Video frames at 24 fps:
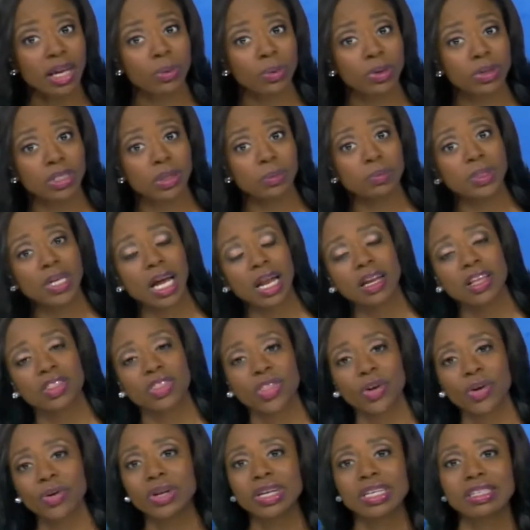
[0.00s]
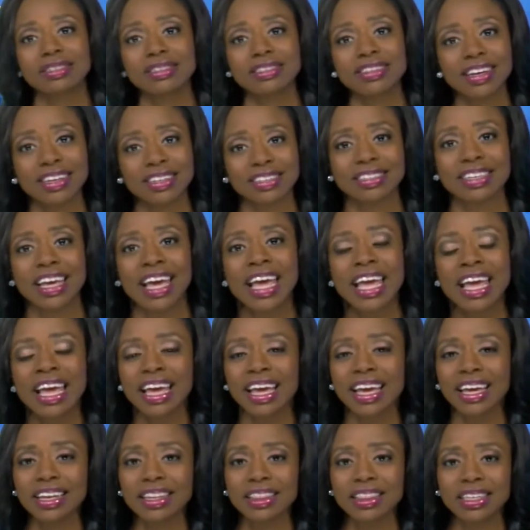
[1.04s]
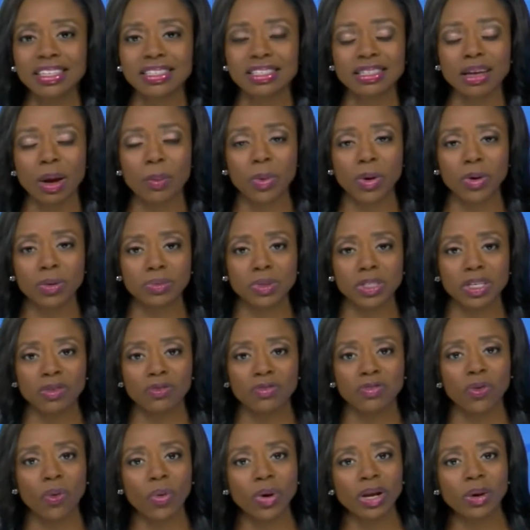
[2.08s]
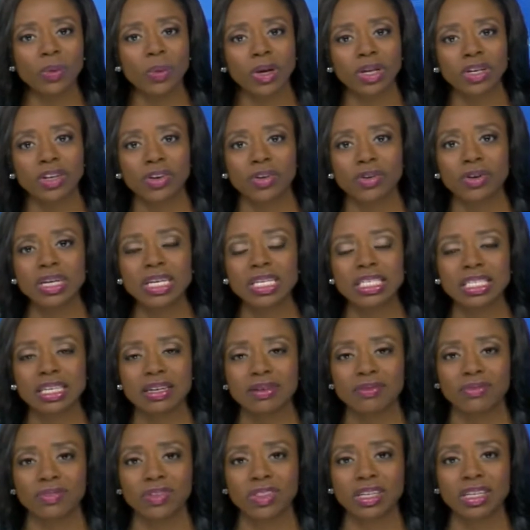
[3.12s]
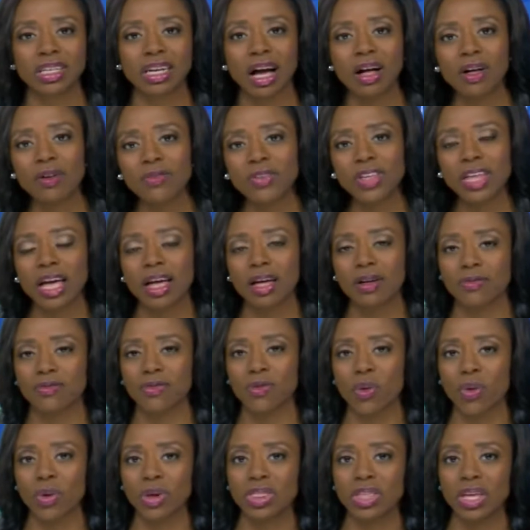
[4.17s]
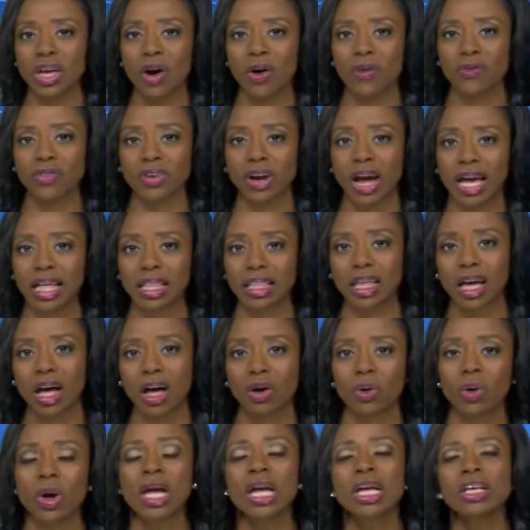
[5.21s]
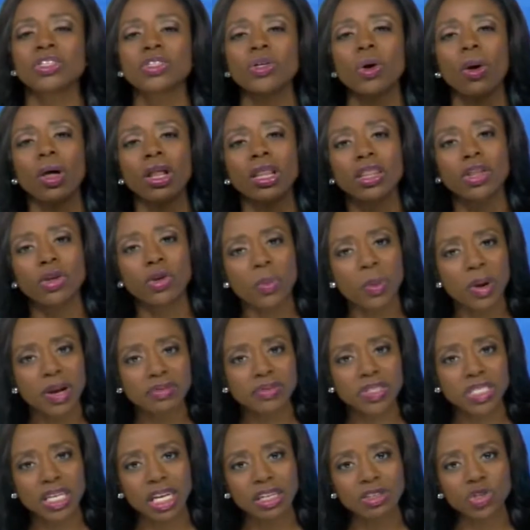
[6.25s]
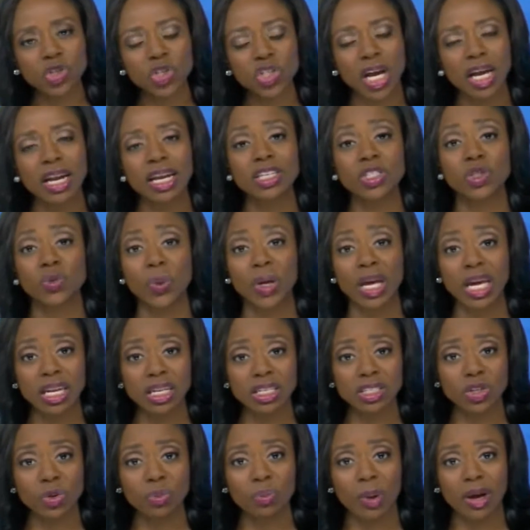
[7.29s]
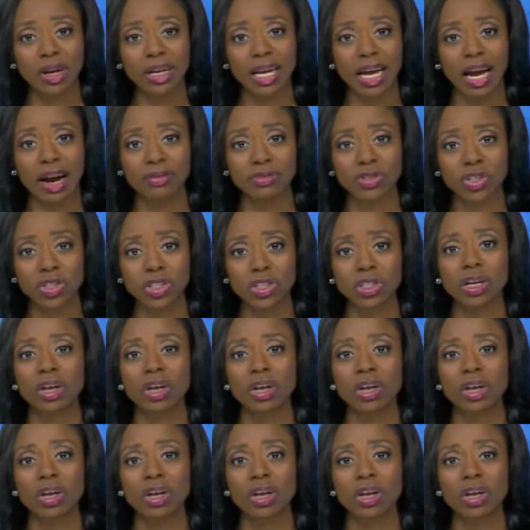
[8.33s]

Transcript: We'll dip down to 36 in the suburbs and 41 degrees in Philadelphia for the over overnight low. So a little bit of sunshine as we get into Monday afternoon.